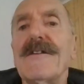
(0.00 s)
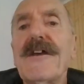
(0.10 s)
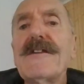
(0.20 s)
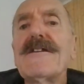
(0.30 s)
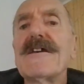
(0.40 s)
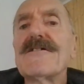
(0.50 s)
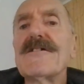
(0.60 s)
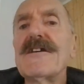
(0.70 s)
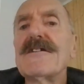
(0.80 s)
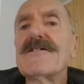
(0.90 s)
Then there's
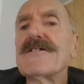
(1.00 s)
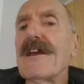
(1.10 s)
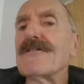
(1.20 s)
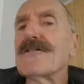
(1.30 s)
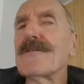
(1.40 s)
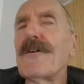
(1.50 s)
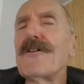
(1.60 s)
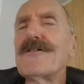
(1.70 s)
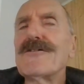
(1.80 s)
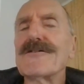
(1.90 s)
the sense of
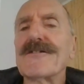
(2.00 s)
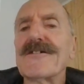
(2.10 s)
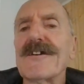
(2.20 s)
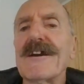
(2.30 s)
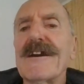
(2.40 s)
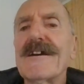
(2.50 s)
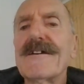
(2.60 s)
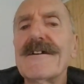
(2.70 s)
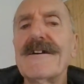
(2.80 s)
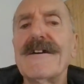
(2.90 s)
urgency.
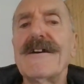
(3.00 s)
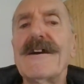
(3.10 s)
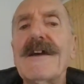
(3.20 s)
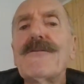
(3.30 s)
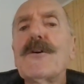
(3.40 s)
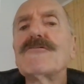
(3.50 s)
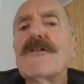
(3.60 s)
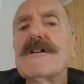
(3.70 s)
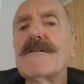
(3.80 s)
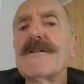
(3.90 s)
If you're
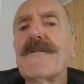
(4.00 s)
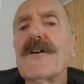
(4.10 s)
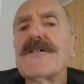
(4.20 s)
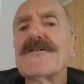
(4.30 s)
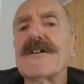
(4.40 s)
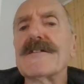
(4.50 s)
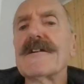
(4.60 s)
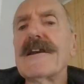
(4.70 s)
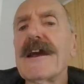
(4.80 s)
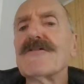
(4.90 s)
at university and
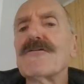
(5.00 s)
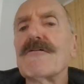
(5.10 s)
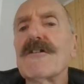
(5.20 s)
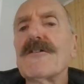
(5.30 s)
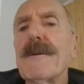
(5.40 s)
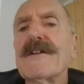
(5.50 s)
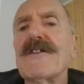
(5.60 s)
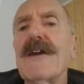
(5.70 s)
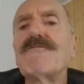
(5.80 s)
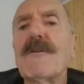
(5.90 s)
the lecturer expects
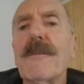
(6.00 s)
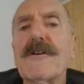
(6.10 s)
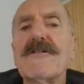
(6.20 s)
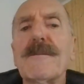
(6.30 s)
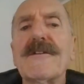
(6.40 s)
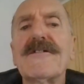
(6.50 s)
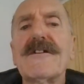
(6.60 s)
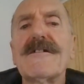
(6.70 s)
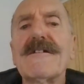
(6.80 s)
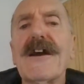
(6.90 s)
everybody to be
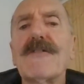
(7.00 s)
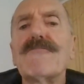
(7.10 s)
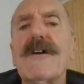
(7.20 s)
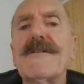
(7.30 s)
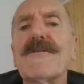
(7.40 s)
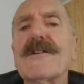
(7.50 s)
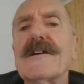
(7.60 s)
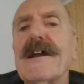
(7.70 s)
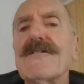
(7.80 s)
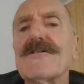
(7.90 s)
sitting down ready for
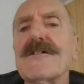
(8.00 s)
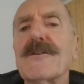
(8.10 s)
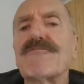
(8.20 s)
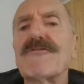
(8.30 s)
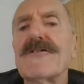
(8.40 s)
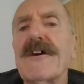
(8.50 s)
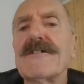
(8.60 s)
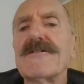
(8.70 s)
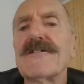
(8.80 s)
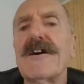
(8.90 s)
the lesson at a
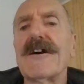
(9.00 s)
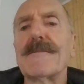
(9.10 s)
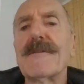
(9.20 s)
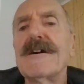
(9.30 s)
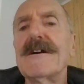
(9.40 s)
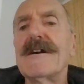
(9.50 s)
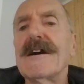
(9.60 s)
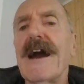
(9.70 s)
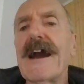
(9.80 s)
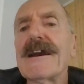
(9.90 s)
precise time
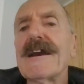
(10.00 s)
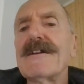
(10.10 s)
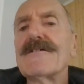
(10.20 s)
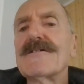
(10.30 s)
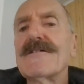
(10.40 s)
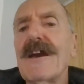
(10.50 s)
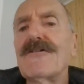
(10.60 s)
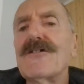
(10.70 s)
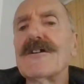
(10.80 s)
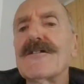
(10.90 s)
and gets
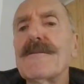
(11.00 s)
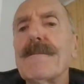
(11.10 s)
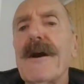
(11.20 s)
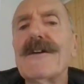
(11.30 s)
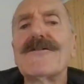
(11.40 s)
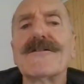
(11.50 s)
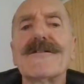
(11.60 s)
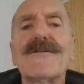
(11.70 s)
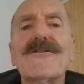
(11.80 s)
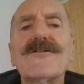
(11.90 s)
tetchy and
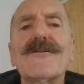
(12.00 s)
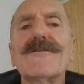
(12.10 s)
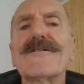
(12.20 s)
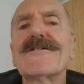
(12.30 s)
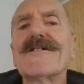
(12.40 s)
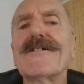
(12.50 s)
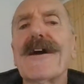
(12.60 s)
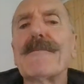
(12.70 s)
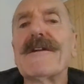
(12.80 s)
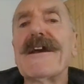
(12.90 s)
impatient if students turn
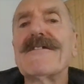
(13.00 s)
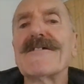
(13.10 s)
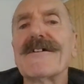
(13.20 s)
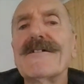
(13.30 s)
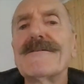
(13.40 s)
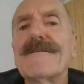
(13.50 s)
up later,